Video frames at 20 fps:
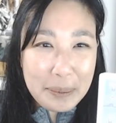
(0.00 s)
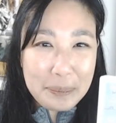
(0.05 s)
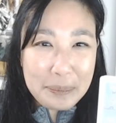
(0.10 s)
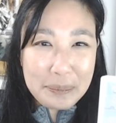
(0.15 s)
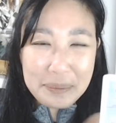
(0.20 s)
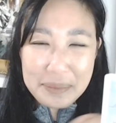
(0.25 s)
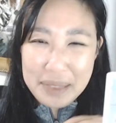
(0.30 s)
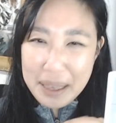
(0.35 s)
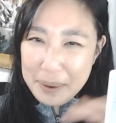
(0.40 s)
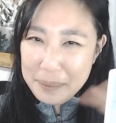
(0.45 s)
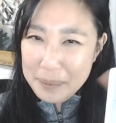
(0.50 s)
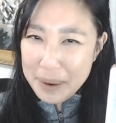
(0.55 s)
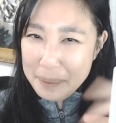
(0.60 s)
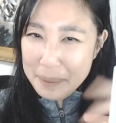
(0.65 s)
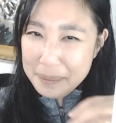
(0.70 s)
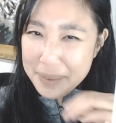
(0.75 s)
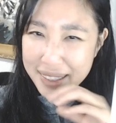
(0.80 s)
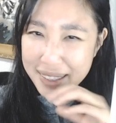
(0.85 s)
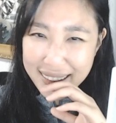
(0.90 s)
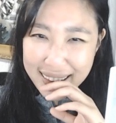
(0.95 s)
that
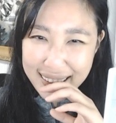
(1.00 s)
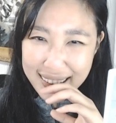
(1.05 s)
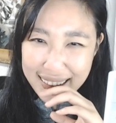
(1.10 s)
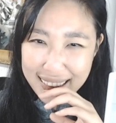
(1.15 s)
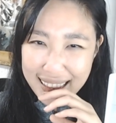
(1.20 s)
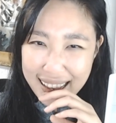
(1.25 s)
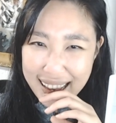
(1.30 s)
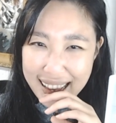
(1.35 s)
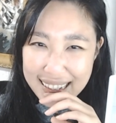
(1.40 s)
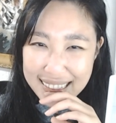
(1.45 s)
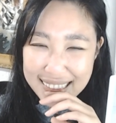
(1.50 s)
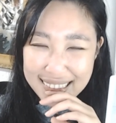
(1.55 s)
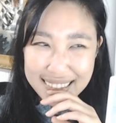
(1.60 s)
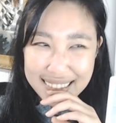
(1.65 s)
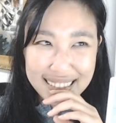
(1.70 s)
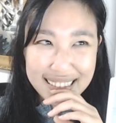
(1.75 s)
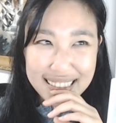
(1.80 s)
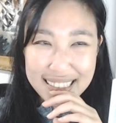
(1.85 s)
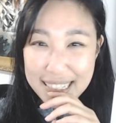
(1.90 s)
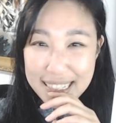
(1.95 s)
weapon that
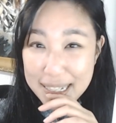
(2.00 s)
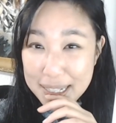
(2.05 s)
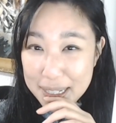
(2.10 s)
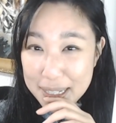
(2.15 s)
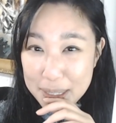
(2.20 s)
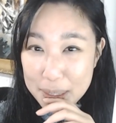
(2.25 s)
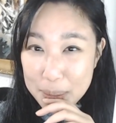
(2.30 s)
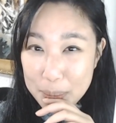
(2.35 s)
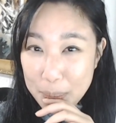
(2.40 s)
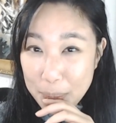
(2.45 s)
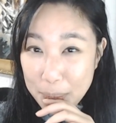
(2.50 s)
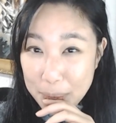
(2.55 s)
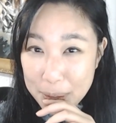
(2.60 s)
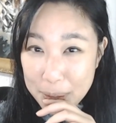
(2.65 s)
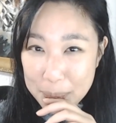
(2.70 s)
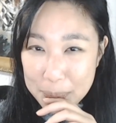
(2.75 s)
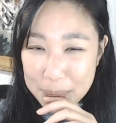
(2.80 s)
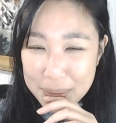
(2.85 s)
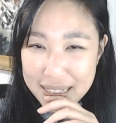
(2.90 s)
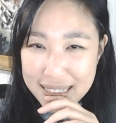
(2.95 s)
Xena, the
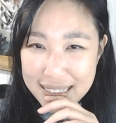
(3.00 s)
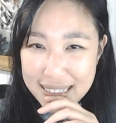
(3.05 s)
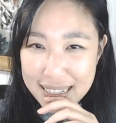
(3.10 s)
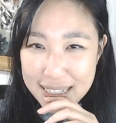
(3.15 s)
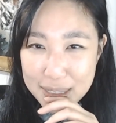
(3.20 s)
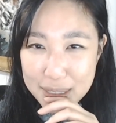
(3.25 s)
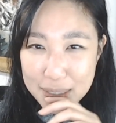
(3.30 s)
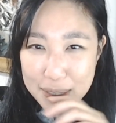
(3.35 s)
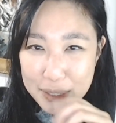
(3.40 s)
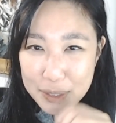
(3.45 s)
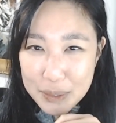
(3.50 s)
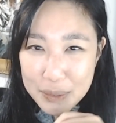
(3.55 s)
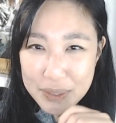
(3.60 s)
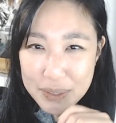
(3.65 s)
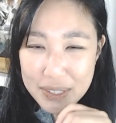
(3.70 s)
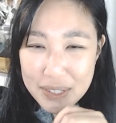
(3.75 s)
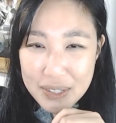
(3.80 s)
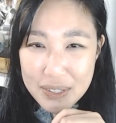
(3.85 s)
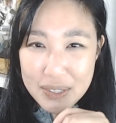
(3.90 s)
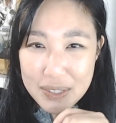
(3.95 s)
warrior princess,
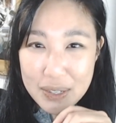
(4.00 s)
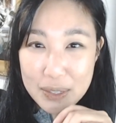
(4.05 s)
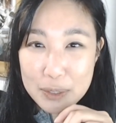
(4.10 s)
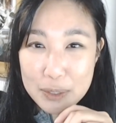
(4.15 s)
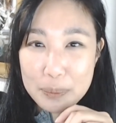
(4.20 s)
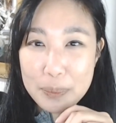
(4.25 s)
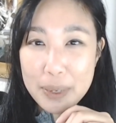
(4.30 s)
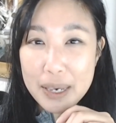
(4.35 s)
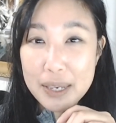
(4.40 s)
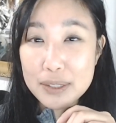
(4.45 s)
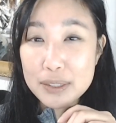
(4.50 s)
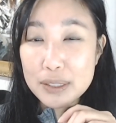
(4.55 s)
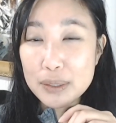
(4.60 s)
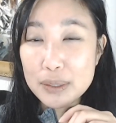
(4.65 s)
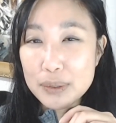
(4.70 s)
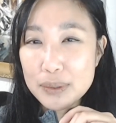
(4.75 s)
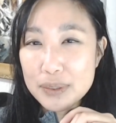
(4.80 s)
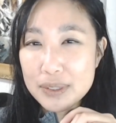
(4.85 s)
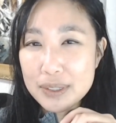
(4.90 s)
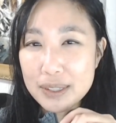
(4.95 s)
uses is based
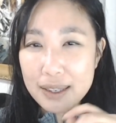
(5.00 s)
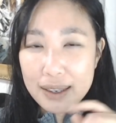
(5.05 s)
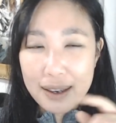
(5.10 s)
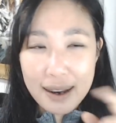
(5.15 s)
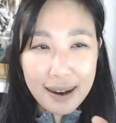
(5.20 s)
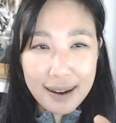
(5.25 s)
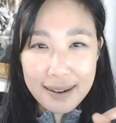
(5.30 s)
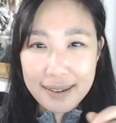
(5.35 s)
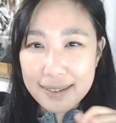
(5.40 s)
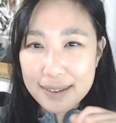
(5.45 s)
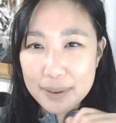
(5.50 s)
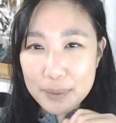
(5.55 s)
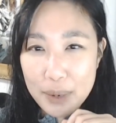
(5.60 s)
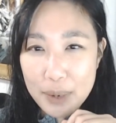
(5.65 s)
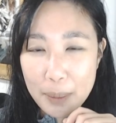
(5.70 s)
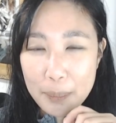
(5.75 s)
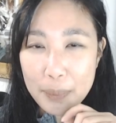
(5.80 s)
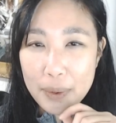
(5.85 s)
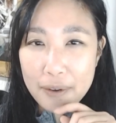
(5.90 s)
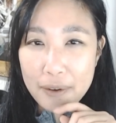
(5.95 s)
loosely on the
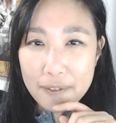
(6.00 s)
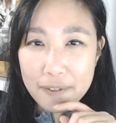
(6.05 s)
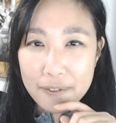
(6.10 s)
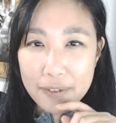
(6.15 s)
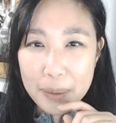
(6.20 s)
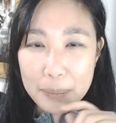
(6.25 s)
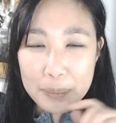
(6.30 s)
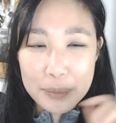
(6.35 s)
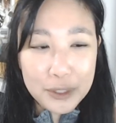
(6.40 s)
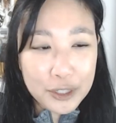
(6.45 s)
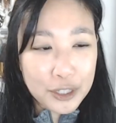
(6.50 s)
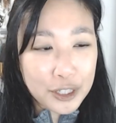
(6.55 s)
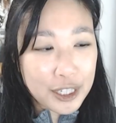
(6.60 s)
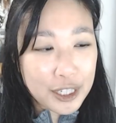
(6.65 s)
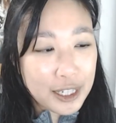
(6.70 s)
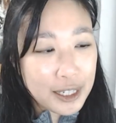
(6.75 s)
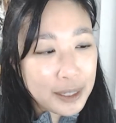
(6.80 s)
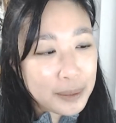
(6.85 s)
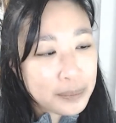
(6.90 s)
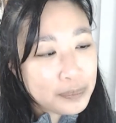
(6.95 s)
weapon from
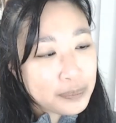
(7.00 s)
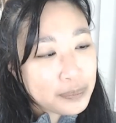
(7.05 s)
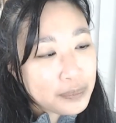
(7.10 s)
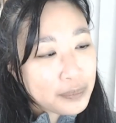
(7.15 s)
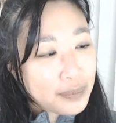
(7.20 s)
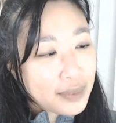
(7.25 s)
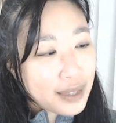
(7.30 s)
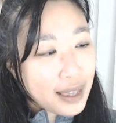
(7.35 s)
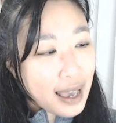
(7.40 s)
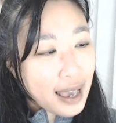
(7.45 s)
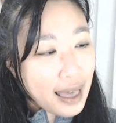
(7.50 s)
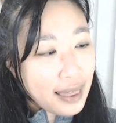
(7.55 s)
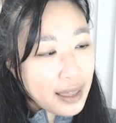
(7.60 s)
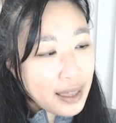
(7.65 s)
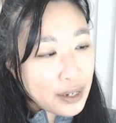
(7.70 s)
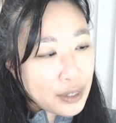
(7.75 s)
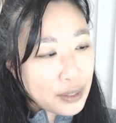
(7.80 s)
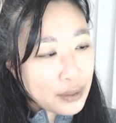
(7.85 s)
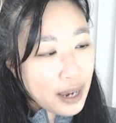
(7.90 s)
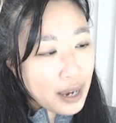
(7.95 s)
Durga. And
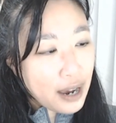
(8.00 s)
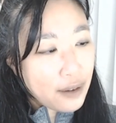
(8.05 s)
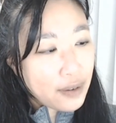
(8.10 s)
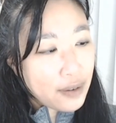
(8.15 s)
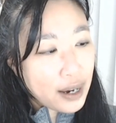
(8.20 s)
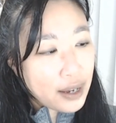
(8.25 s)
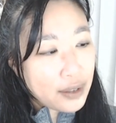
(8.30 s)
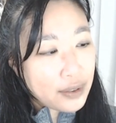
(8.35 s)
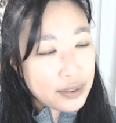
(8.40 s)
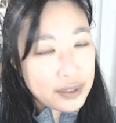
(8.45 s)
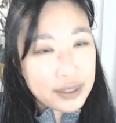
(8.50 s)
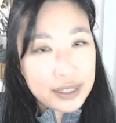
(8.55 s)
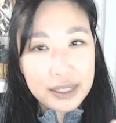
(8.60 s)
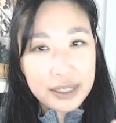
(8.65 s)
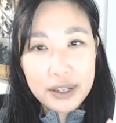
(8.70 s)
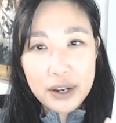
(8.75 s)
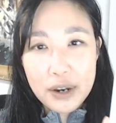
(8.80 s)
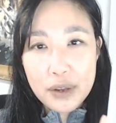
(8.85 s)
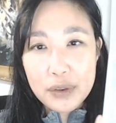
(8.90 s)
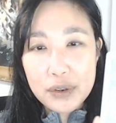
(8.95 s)
then you have on the
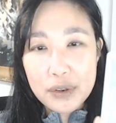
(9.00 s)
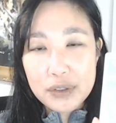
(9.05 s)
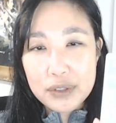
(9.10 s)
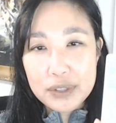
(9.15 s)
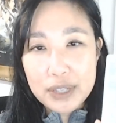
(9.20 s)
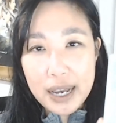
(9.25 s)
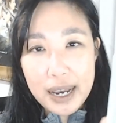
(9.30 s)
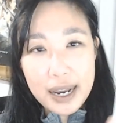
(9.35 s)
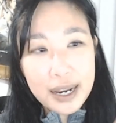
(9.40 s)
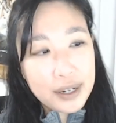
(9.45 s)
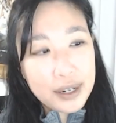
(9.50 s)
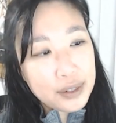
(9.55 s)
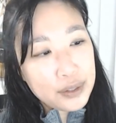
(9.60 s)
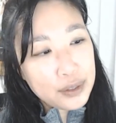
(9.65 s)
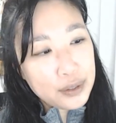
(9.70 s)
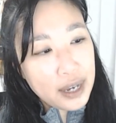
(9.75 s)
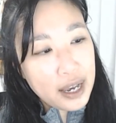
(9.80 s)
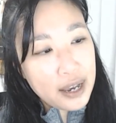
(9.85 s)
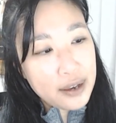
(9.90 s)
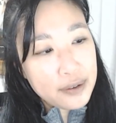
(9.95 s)
other side,
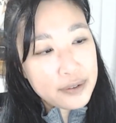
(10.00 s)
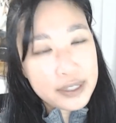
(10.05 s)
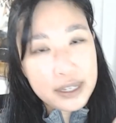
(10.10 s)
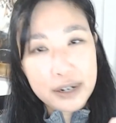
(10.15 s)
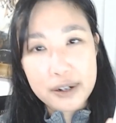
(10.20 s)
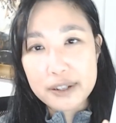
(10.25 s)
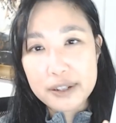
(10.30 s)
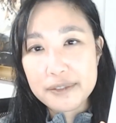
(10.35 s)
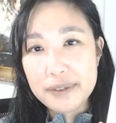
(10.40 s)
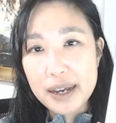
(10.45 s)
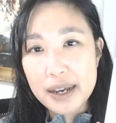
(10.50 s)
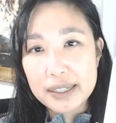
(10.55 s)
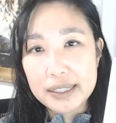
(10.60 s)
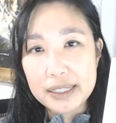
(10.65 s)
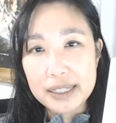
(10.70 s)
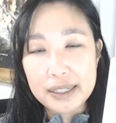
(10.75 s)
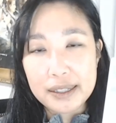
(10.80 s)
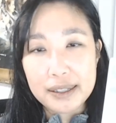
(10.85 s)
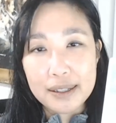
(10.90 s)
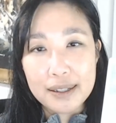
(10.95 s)
you have
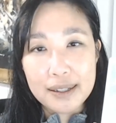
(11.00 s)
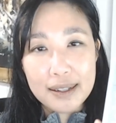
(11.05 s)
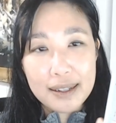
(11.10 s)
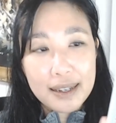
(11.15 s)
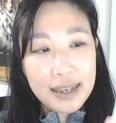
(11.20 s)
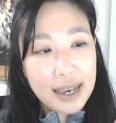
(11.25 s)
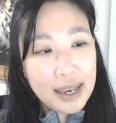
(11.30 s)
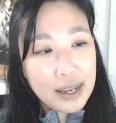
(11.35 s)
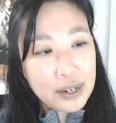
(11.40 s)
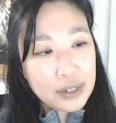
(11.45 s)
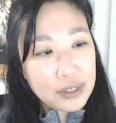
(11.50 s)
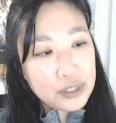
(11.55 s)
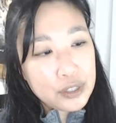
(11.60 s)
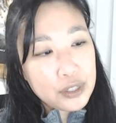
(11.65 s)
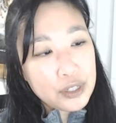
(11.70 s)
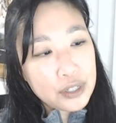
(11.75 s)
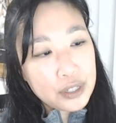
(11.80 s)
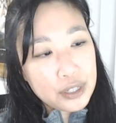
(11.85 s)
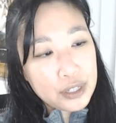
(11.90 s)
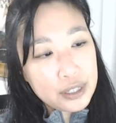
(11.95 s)
Sarasvati. And
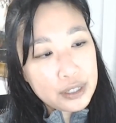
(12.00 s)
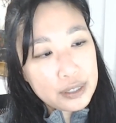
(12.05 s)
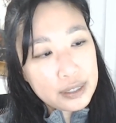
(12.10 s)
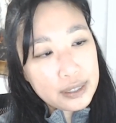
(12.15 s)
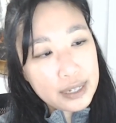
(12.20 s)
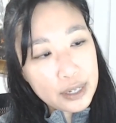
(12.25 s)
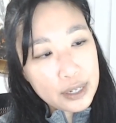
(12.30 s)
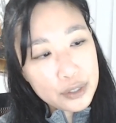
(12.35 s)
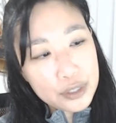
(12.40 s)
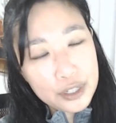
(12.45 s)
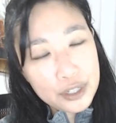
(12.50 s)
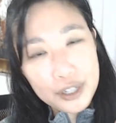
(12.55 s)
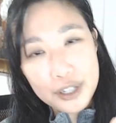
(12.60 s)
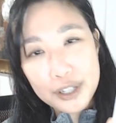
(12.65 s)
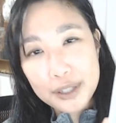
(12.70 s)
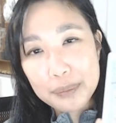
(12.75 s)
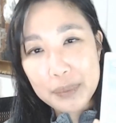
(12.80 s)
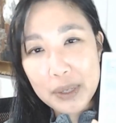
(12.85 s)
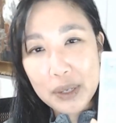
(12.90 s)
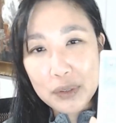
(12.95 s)
here next to
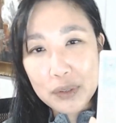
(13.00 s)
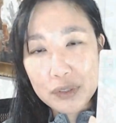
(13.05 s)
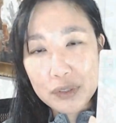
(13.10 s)
her is the